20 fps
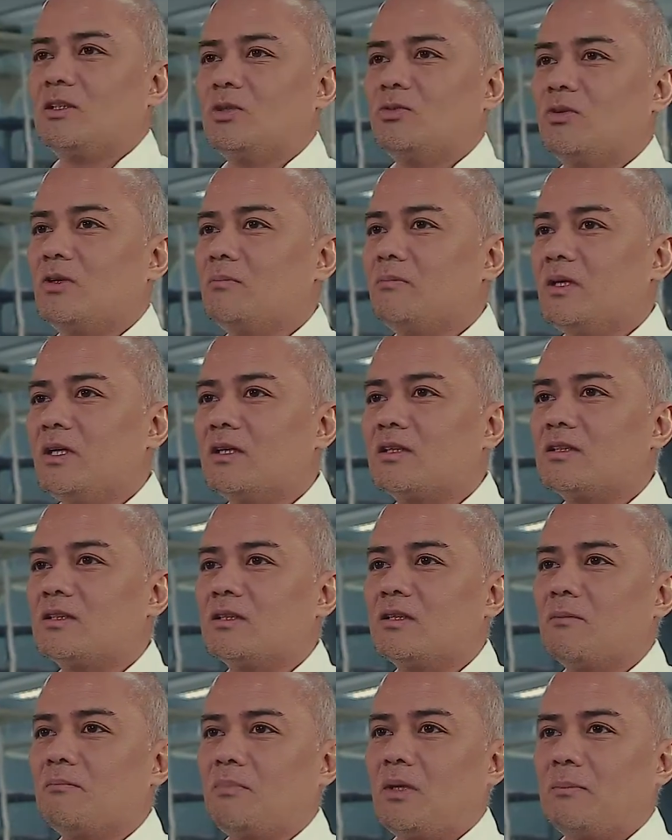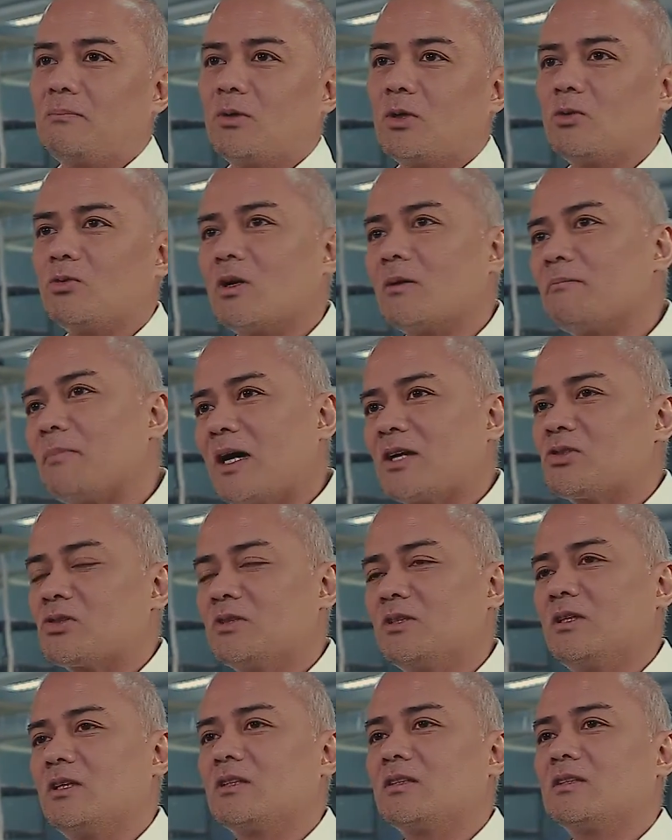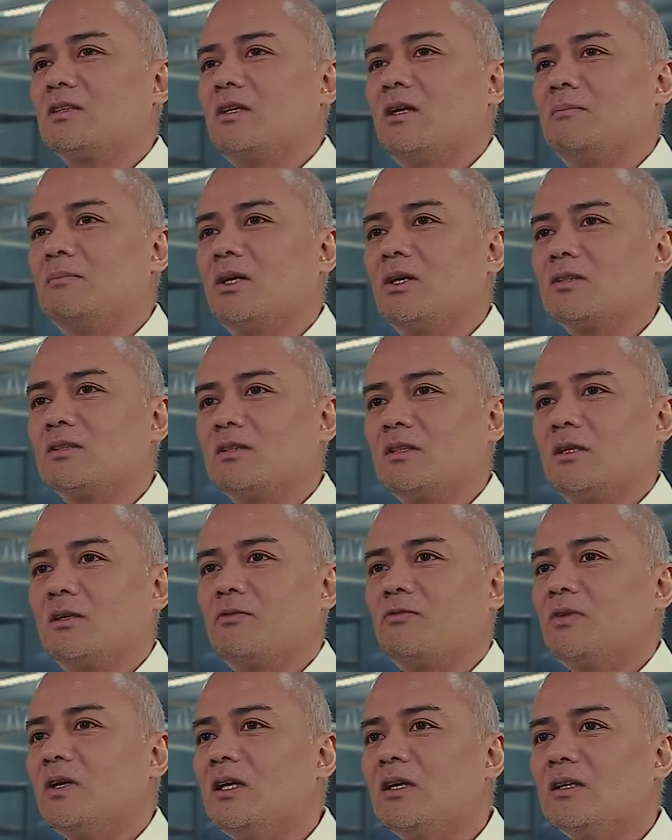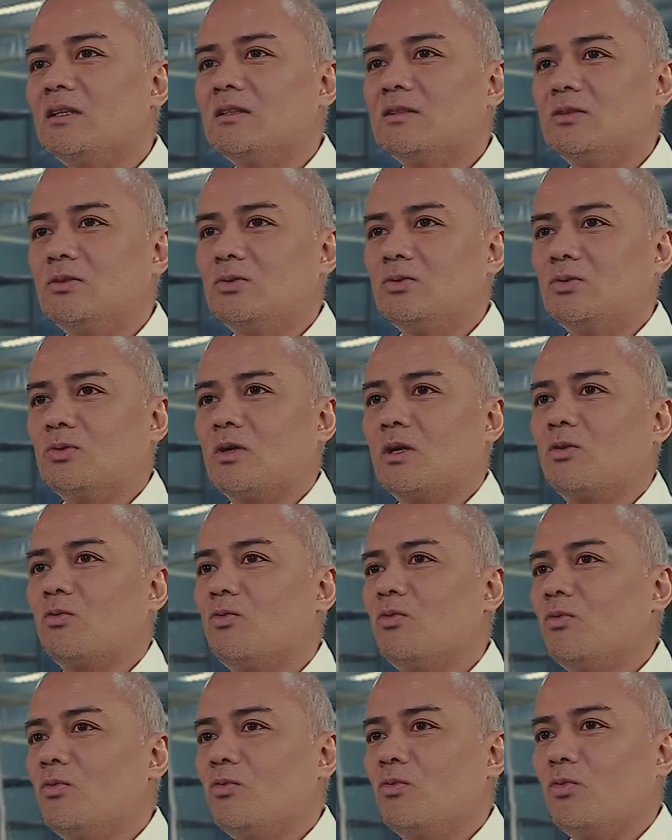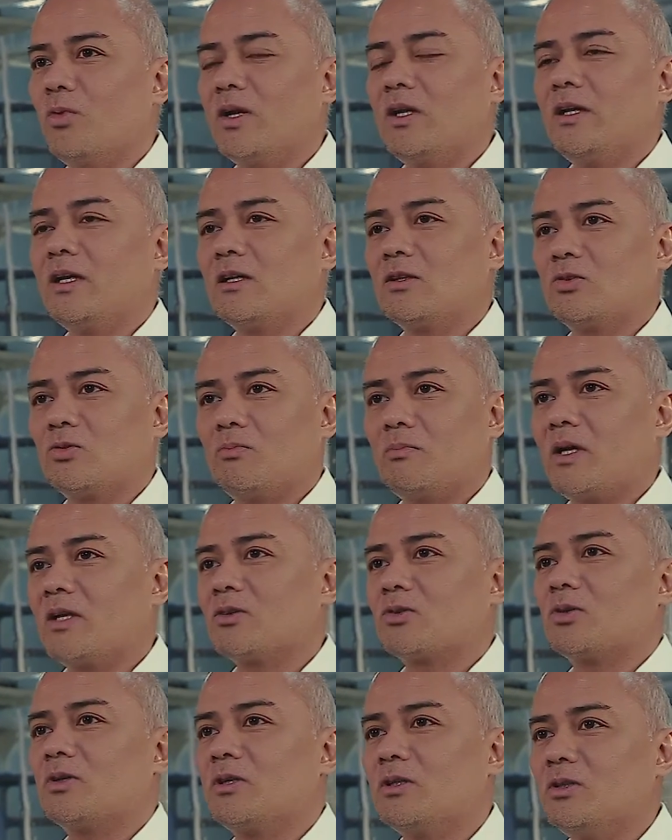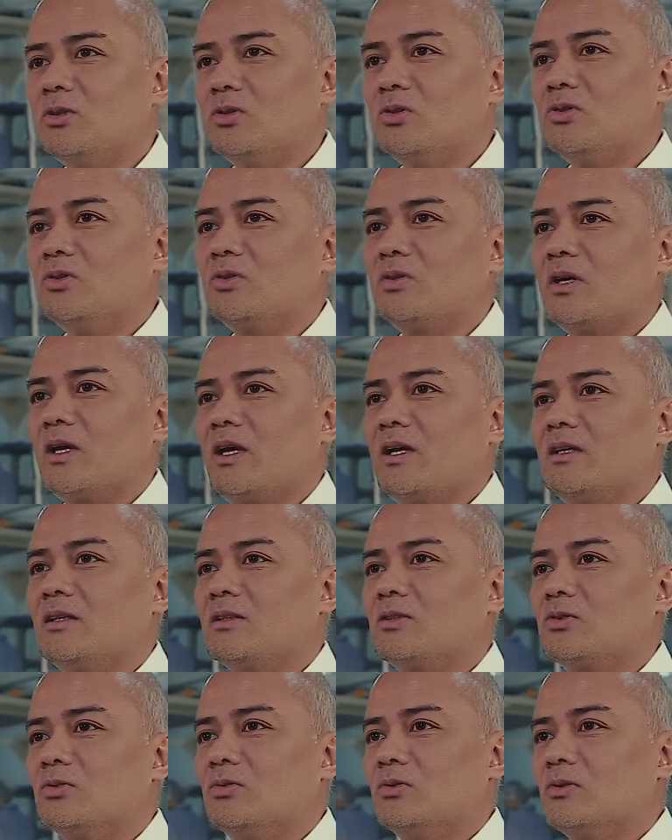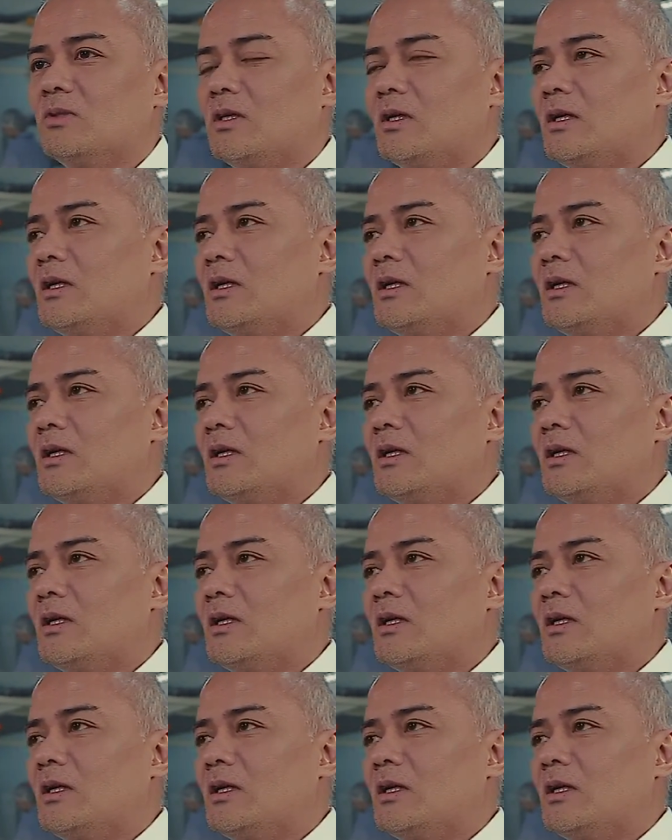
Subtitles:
you will meet people who are passionate about their field, who are willing to mentor you and to